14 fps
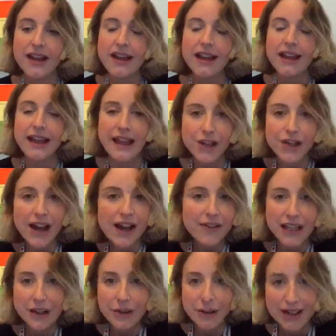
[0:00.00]
If you have
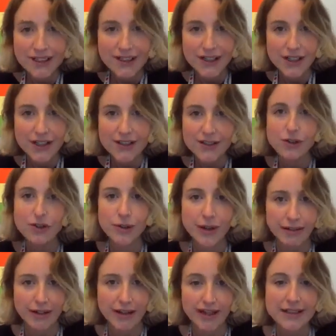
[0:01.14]
any questions or
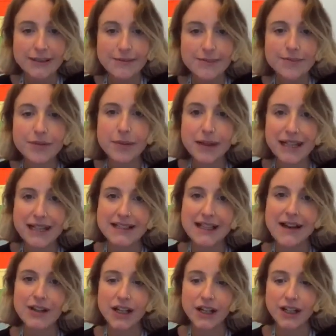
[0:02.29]
queries, please
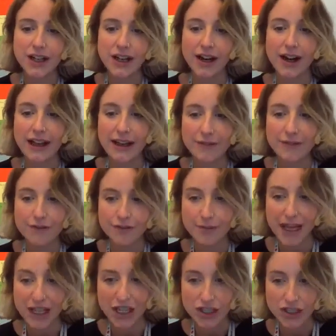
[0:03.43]
have a look at our
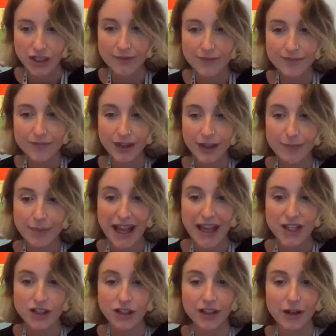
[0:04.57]
information page
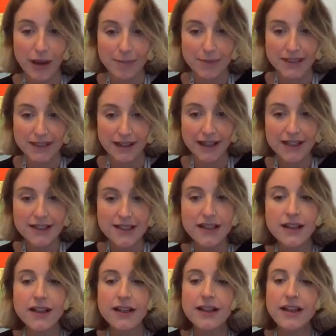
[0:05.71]
on our website,
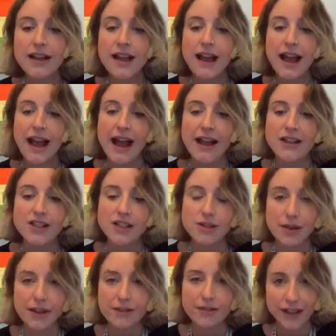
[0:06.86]
and you
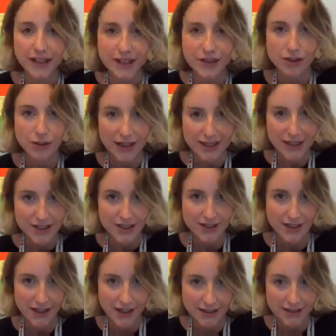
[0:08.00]
might find your questions
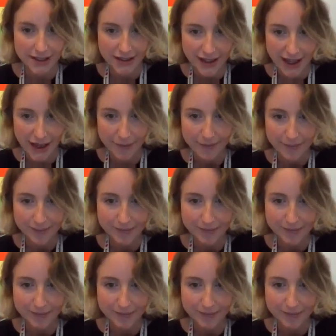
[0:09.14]
answered there,